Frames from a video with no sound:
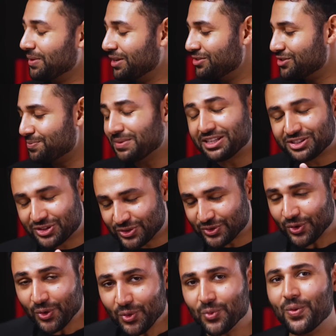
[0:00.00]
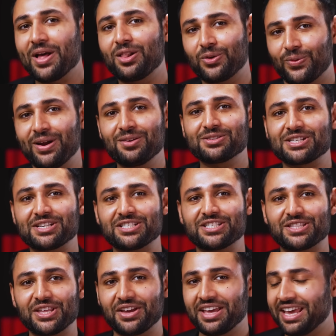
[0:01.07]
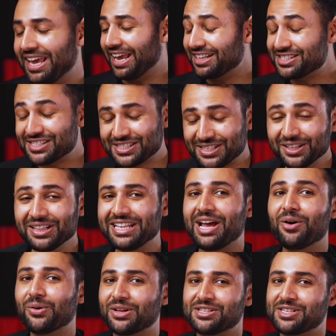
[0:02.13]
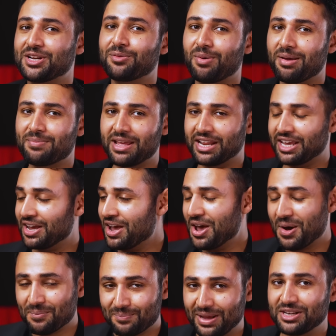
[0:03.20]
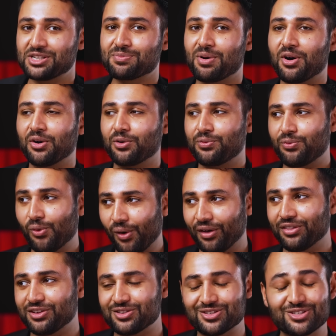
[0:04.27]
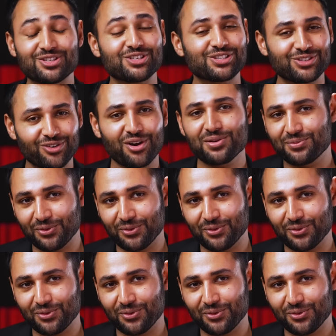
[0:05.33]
And it's so well-rounded that it's still now considered by many a benchmark for others to strive